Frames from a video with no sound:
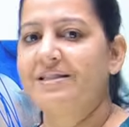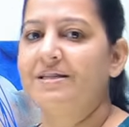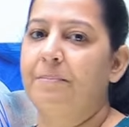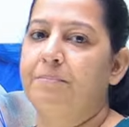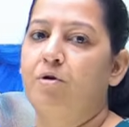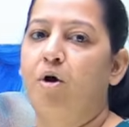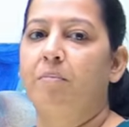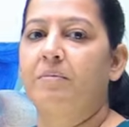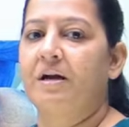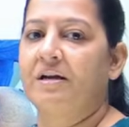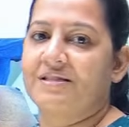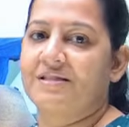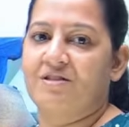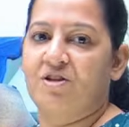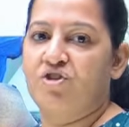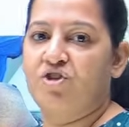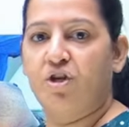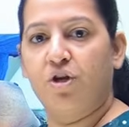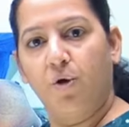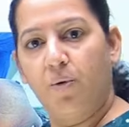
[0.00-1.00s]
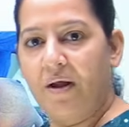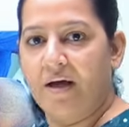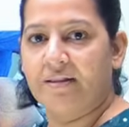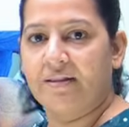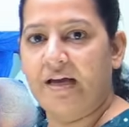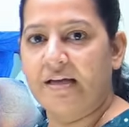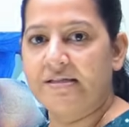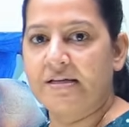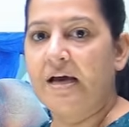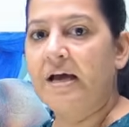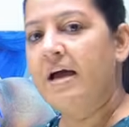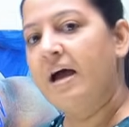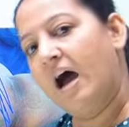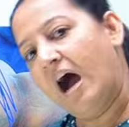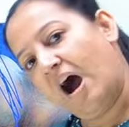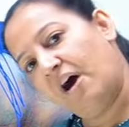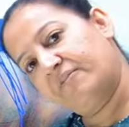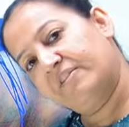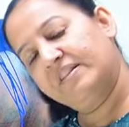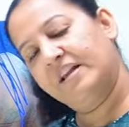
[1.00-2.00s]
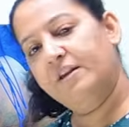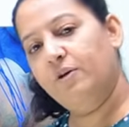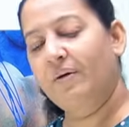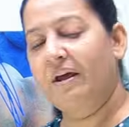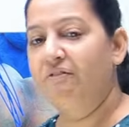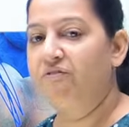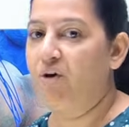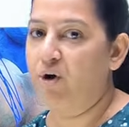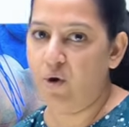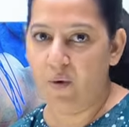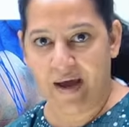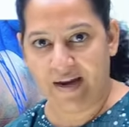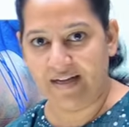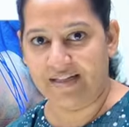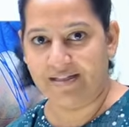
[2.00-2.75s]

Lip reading: abdominal distension. You learn that. After that, you can follow any